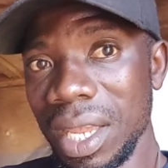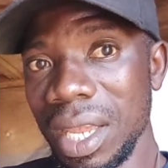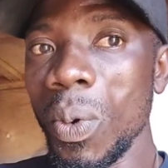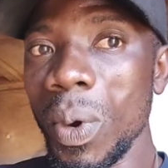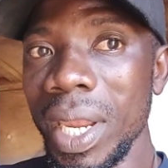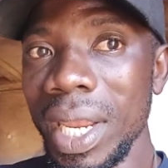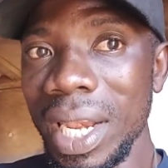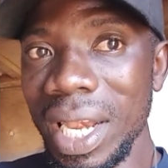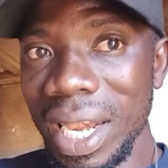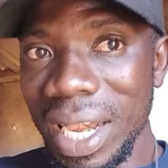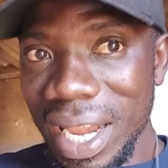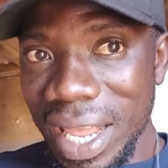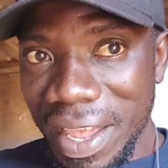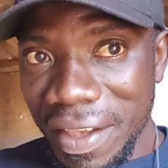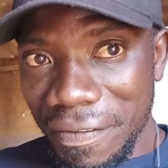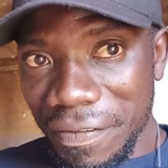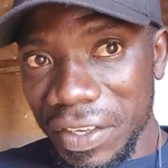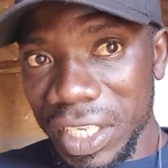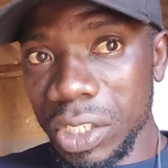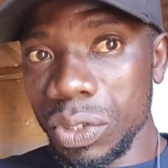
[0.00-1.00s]
we
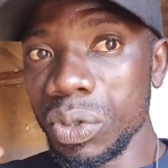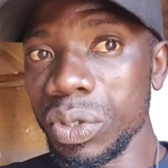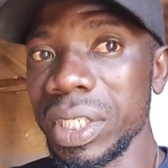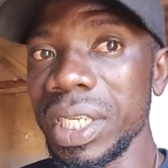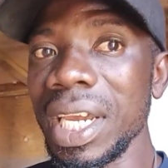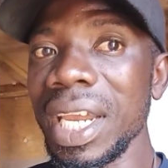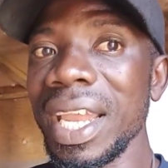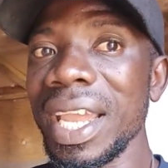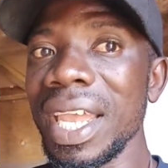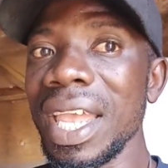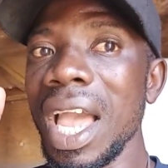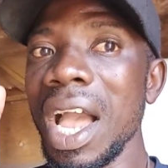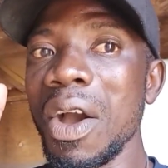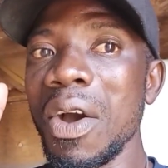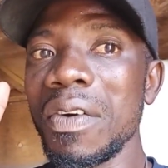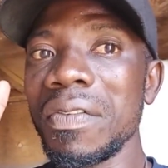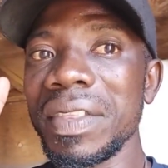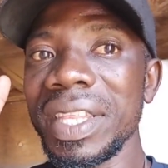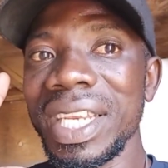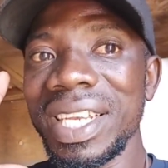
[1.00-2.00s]
left to take care
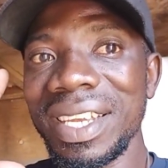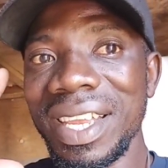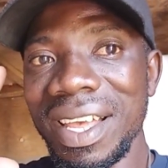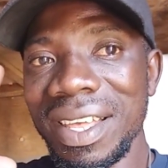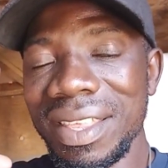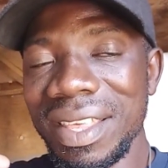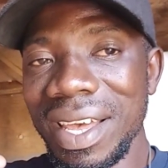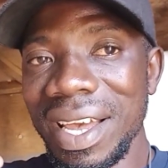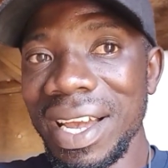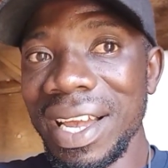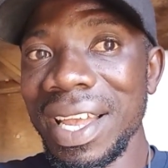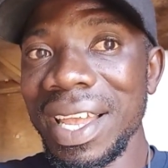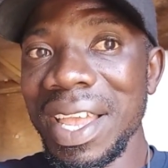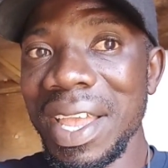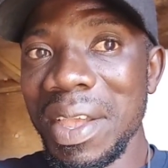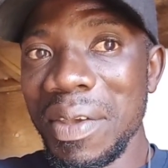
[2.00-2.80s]
of the other